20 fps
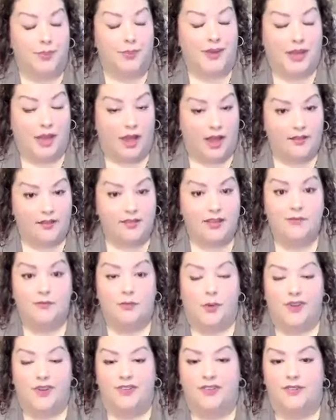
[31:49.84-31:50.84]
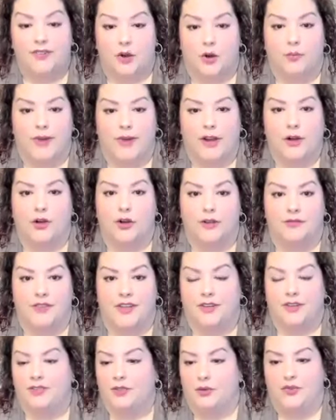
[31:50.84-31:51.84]
Because invoices are a record of
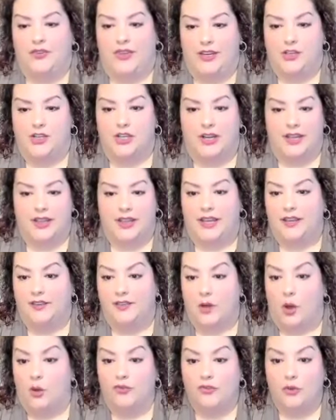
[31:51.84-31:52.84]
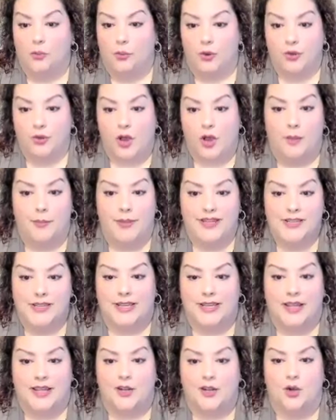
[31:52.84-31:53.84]
the association, I think it's also worth
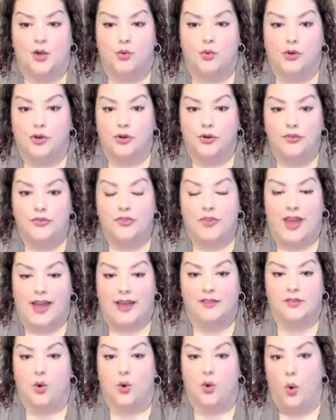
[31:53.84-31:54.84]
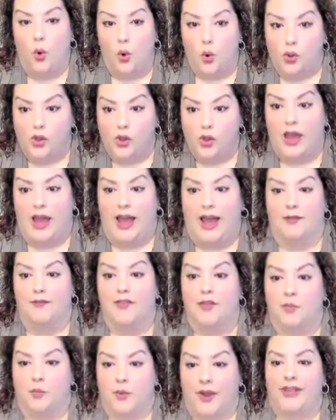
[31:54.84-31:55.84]
commenting that owners as a whole
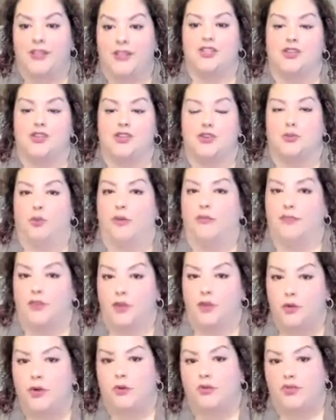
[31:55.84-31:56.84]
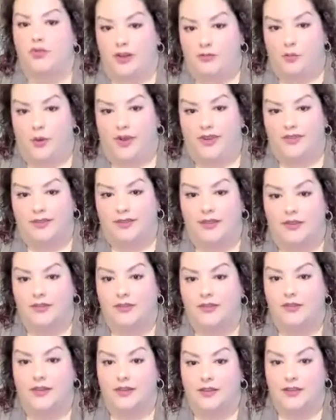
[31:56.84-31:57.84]
have the right to review those
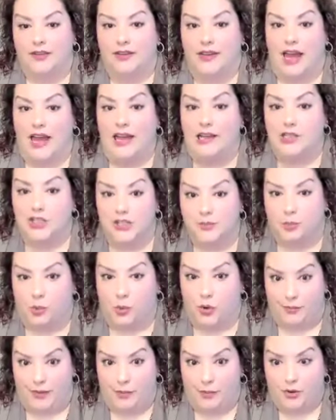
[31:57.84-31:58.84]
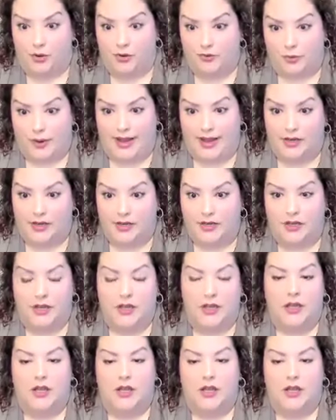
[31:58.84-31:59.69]
invoices, not just board members, right?